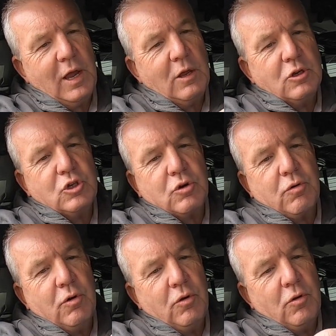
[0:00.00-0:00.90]
you
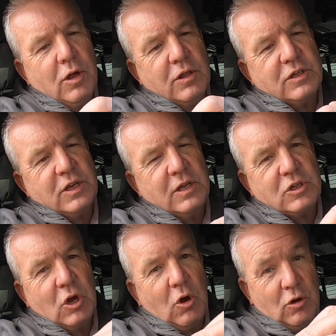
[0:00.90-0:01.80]
screw the
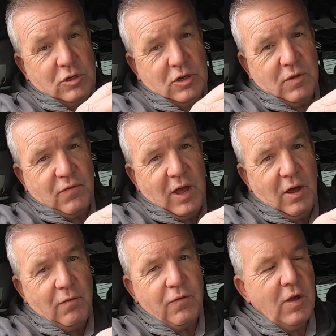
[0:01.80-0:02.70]
sensor onto the
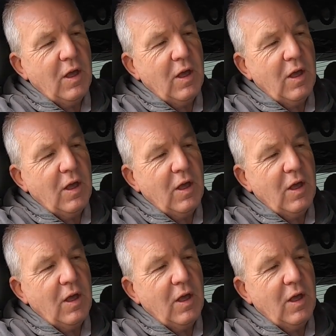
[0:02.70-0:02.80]
valve,